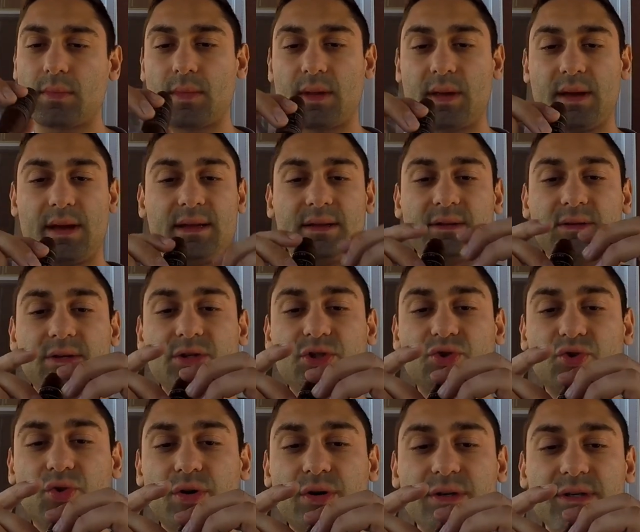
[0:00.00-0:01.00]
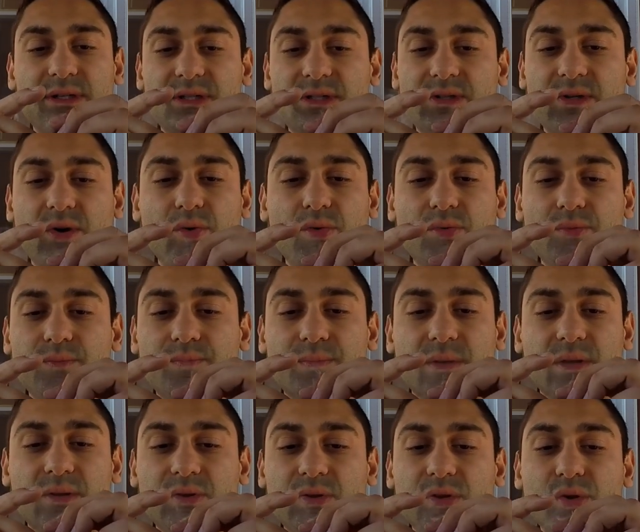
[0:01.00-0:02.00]
And the draw is so
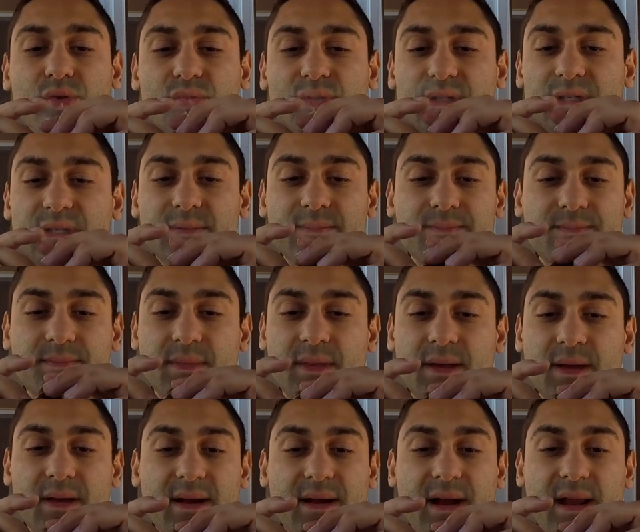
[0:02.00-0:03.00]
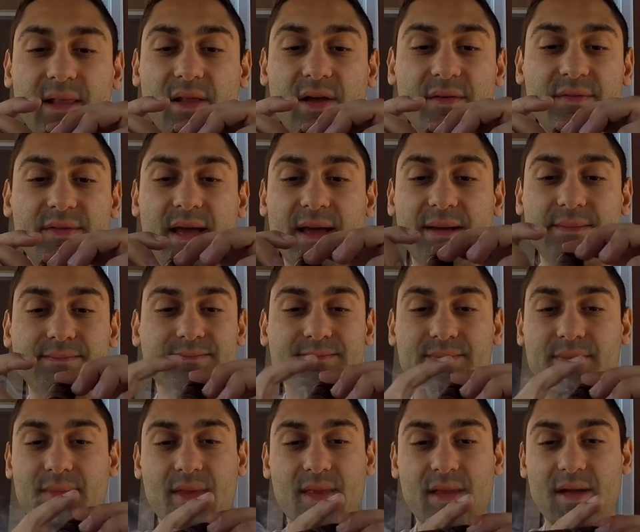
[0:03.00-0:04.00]
loose, and I love that.
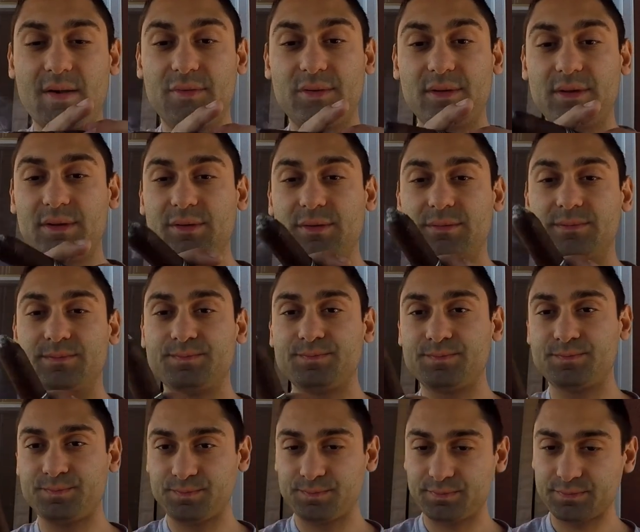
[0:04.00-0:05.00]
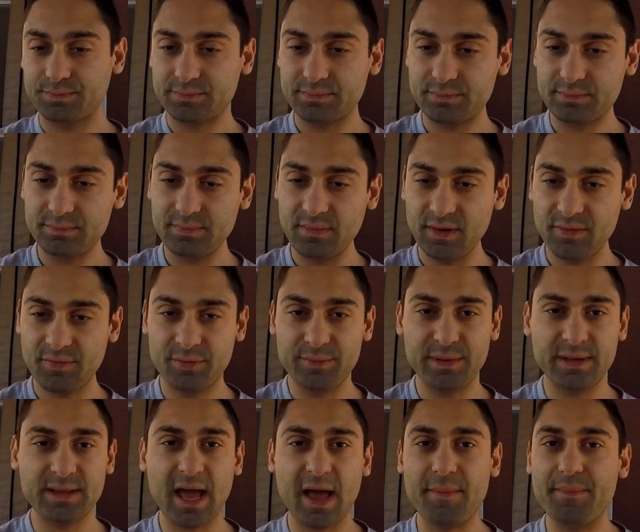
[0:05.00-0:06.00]
I really do. For
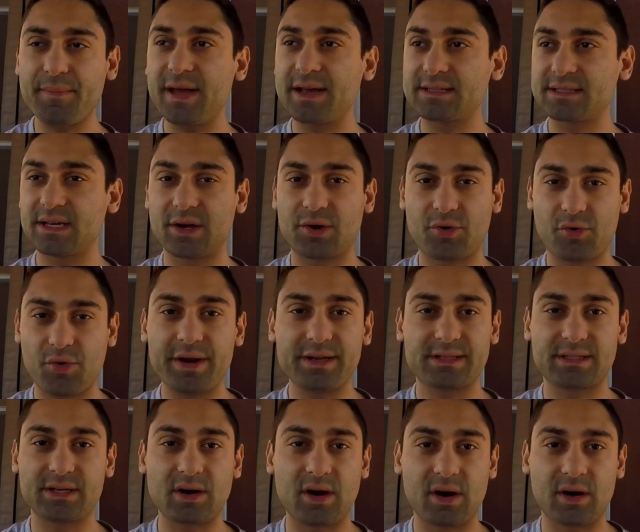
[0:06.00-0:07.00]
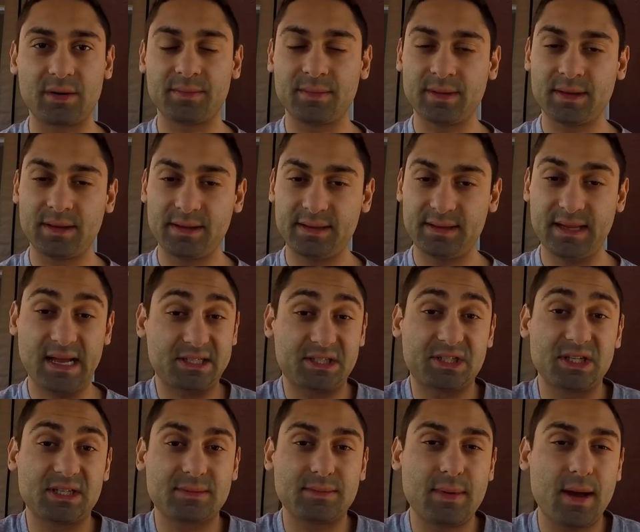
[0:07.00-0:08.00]
me, that makes a great cigar. And that's
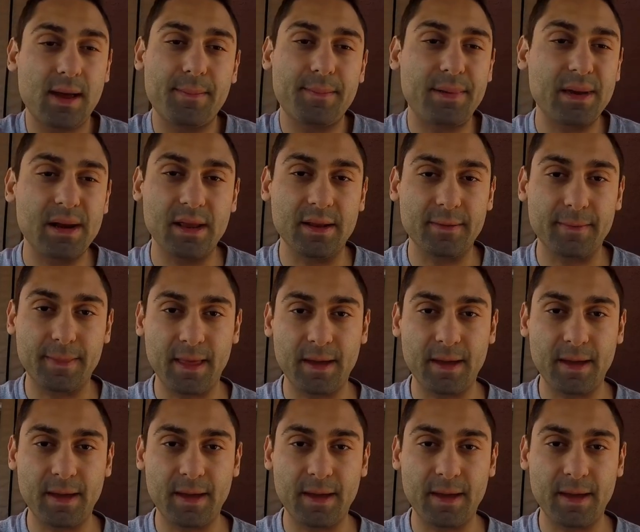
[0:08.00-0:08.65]
just my opinion.